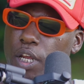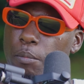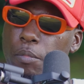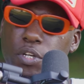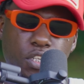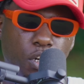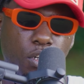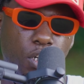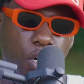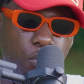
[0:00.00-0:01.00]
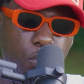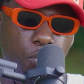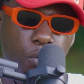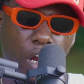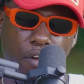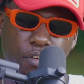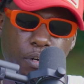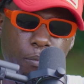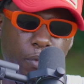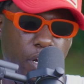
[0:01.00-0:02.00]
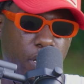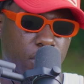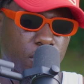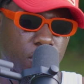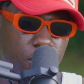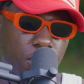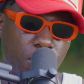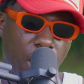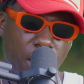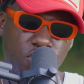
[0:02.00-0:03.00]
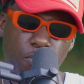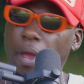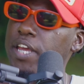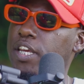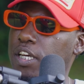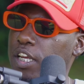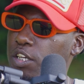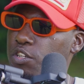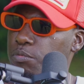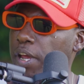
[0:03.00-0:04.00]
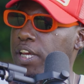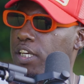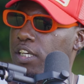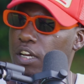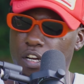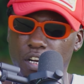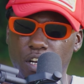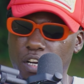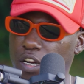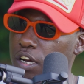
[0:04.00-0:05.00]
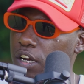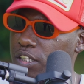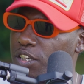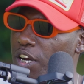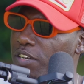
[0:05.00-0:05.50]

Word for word: but you don't know you African American, like Jamaican and Jamaican, uh, uh, you know what